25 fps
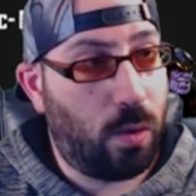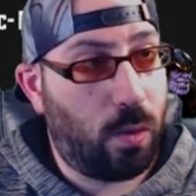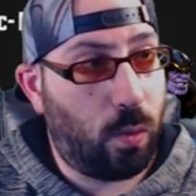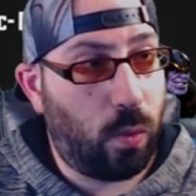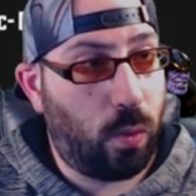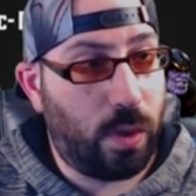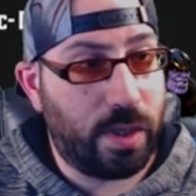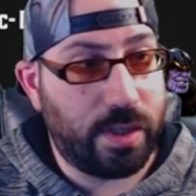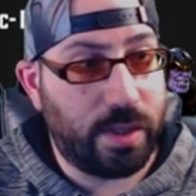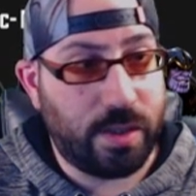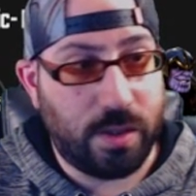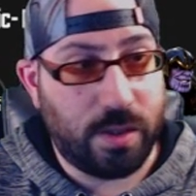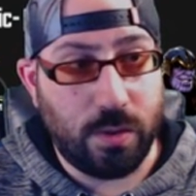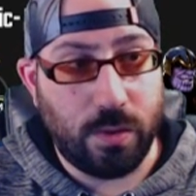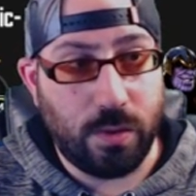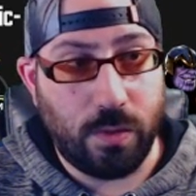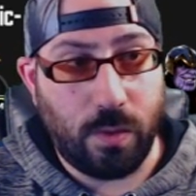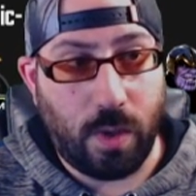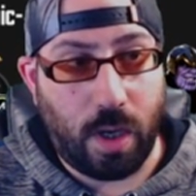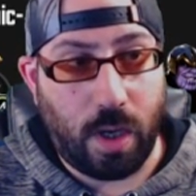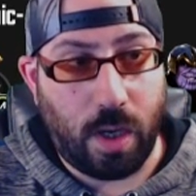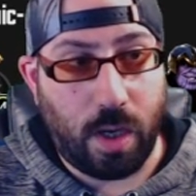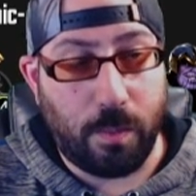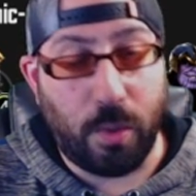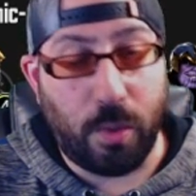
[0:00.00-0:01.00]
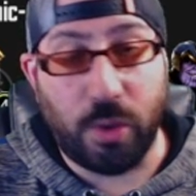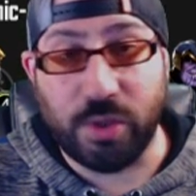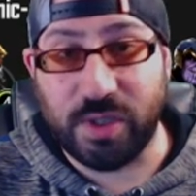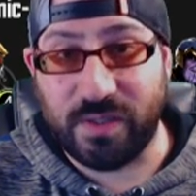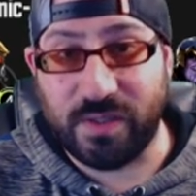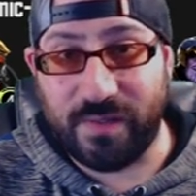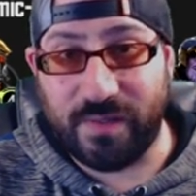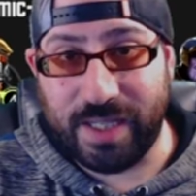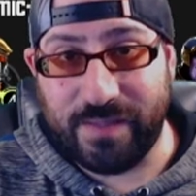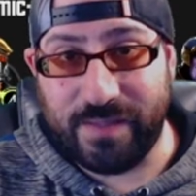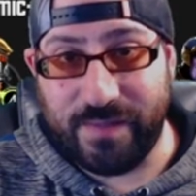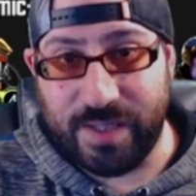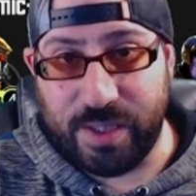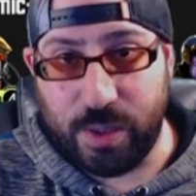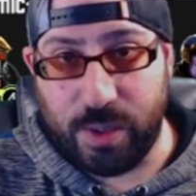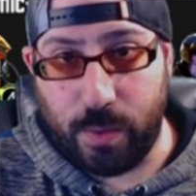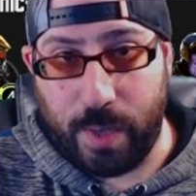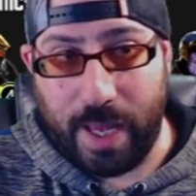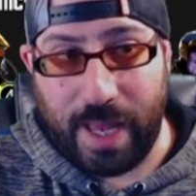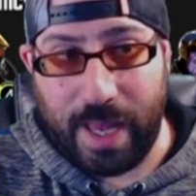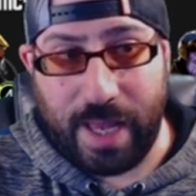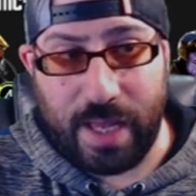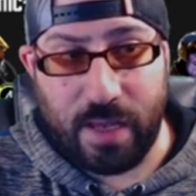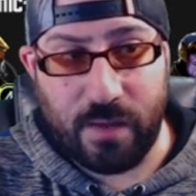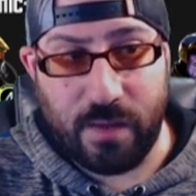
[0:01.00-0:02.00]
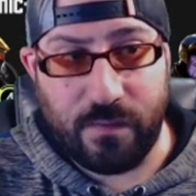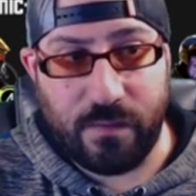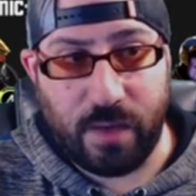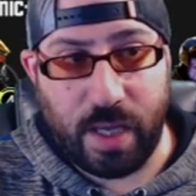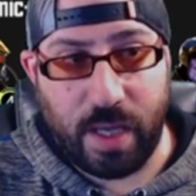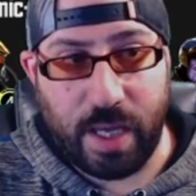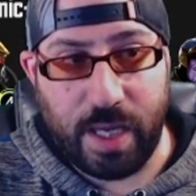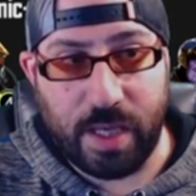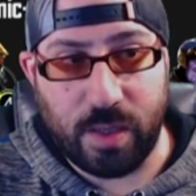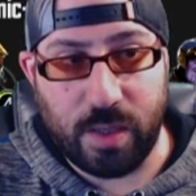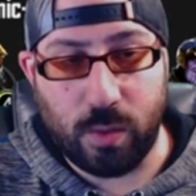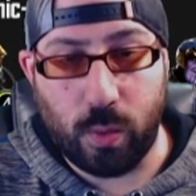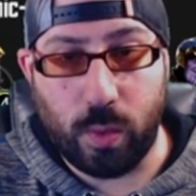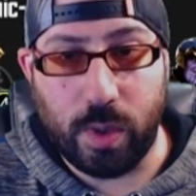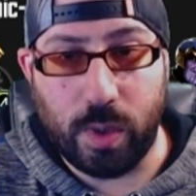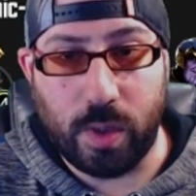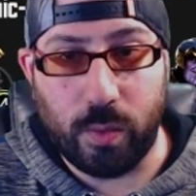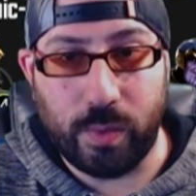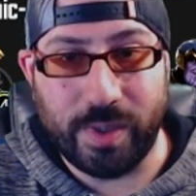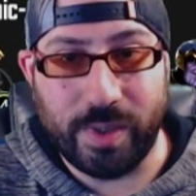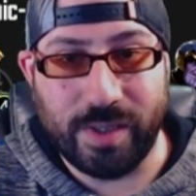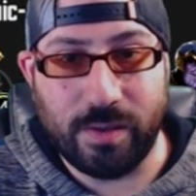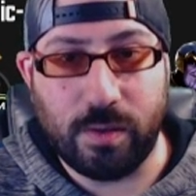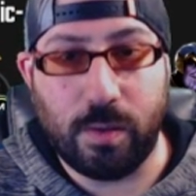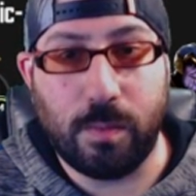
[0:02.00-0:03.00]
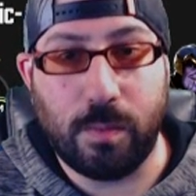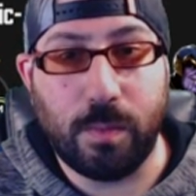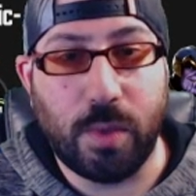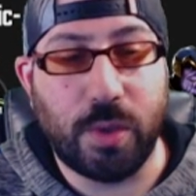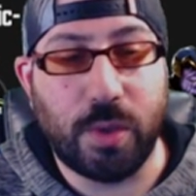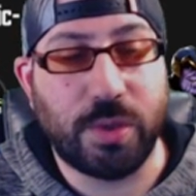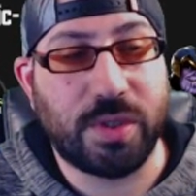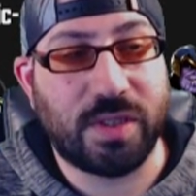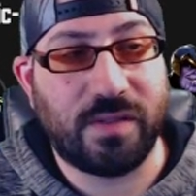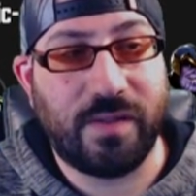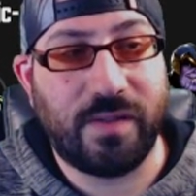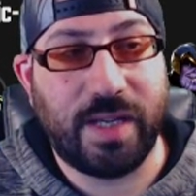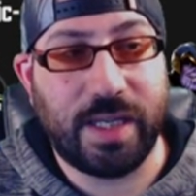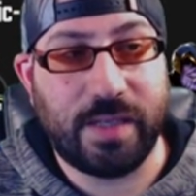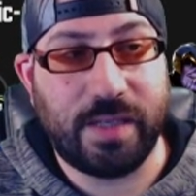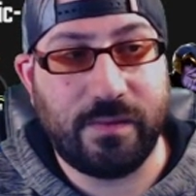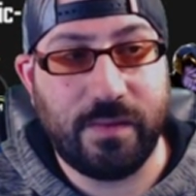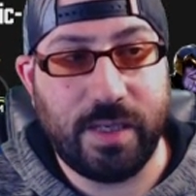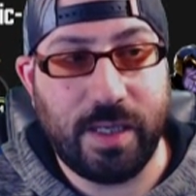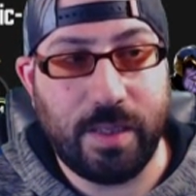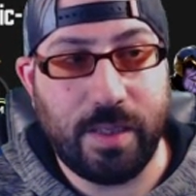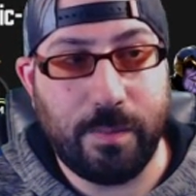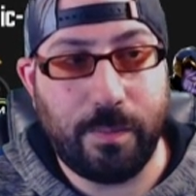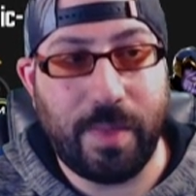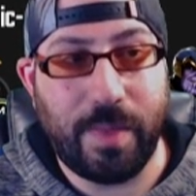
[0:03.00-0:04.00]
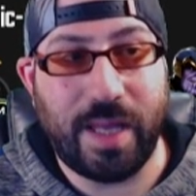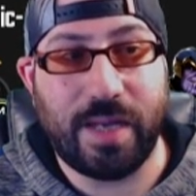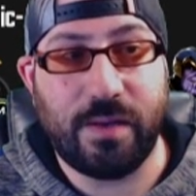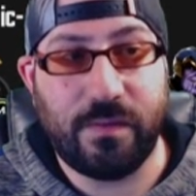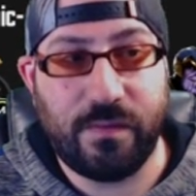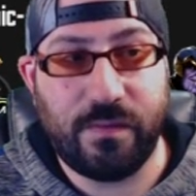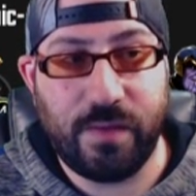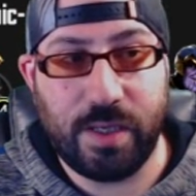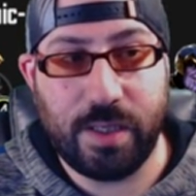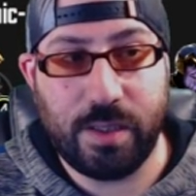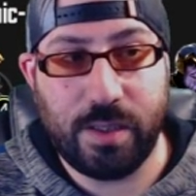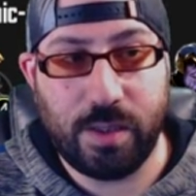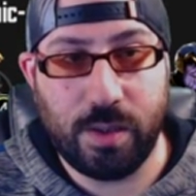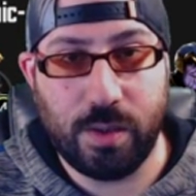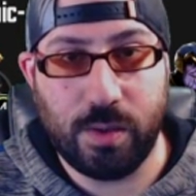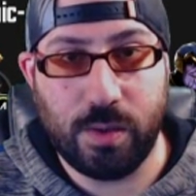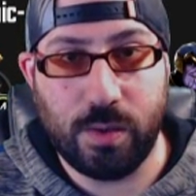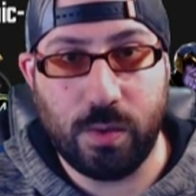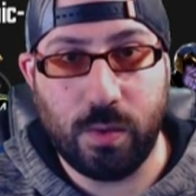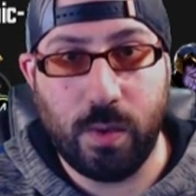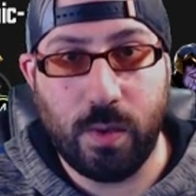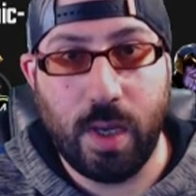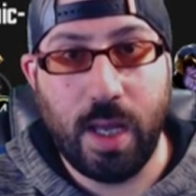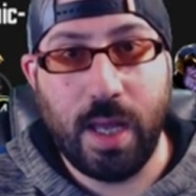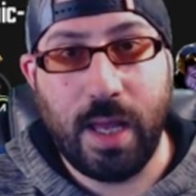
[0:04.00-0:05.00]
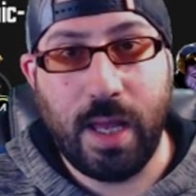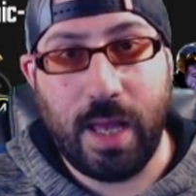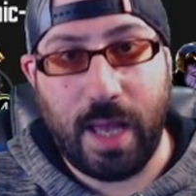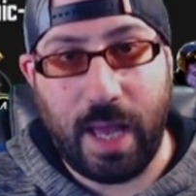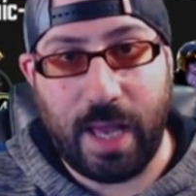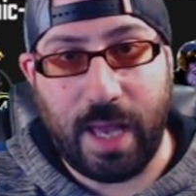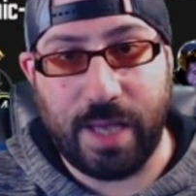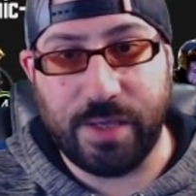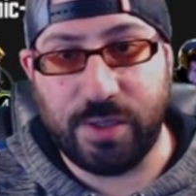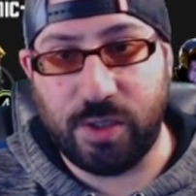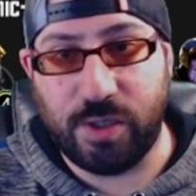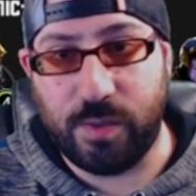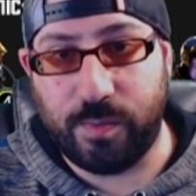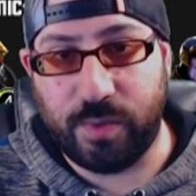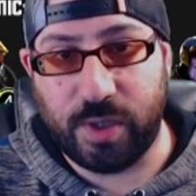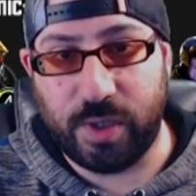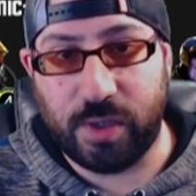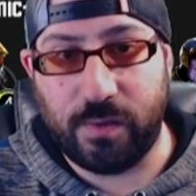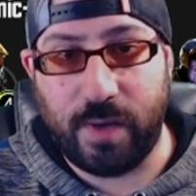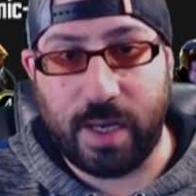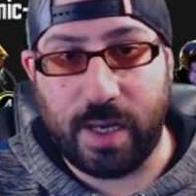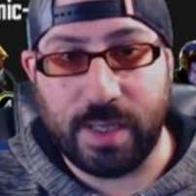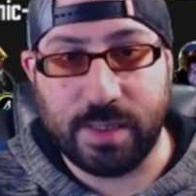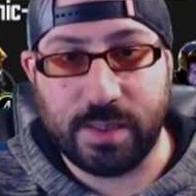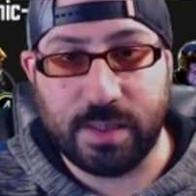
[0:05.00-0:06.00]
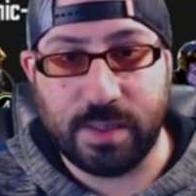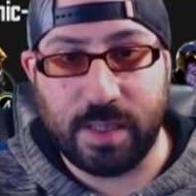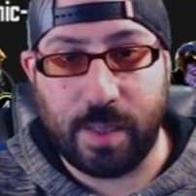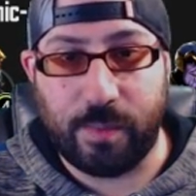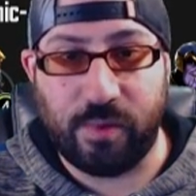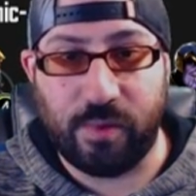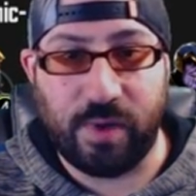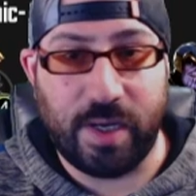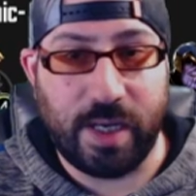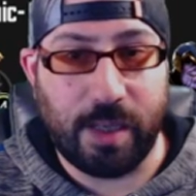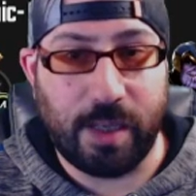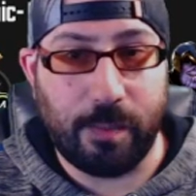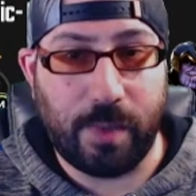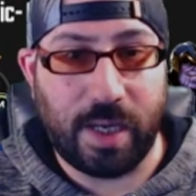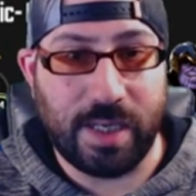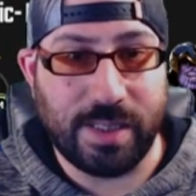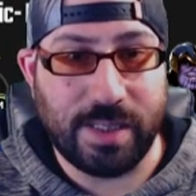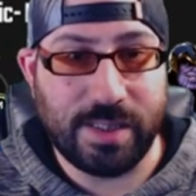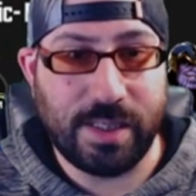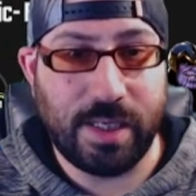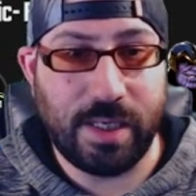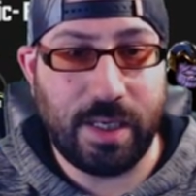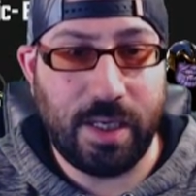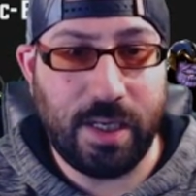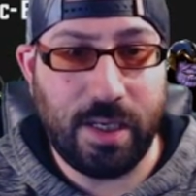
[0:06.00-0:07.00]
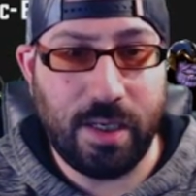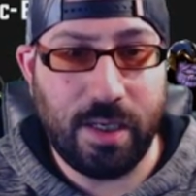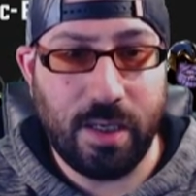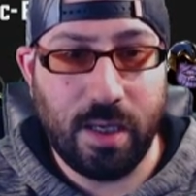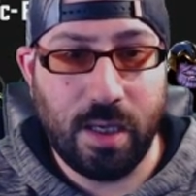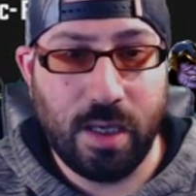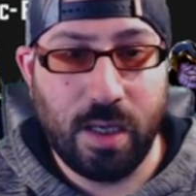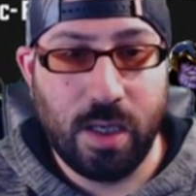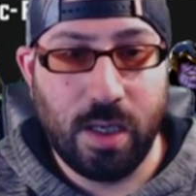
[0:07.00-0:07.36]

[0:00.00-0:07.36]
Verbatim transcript: what you are most likely to have and what will most likely benefit you as you progress, separating by city,